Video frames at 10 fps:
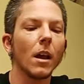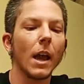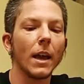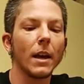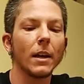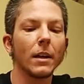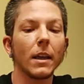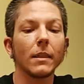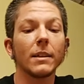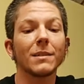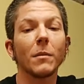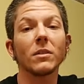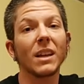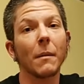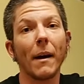And this
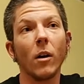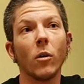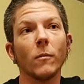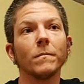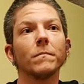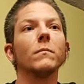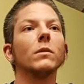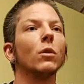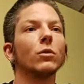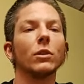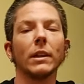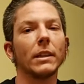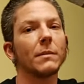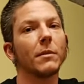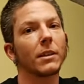smells like my home. No shit.
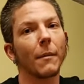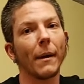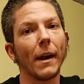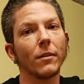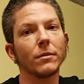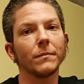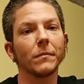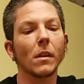This smells like my house.